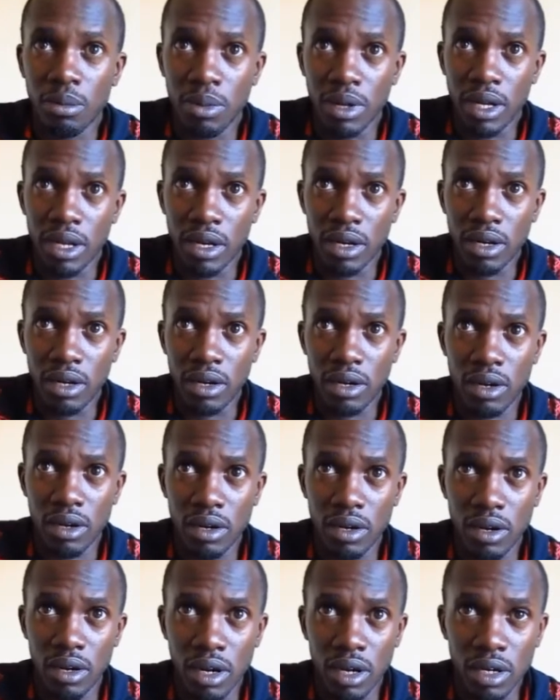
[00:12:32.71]
in,
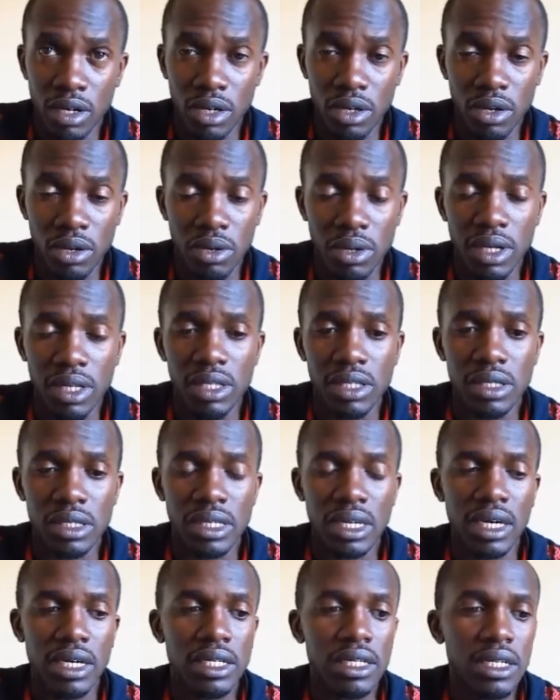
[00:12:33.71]
you know, in
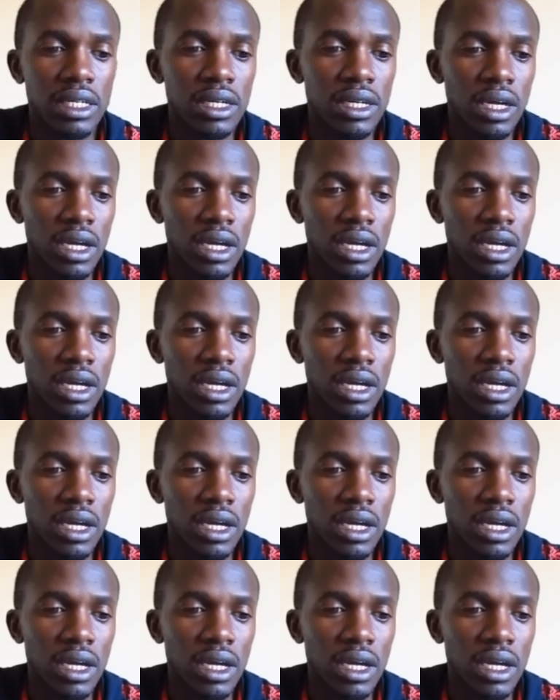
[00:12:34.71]
society.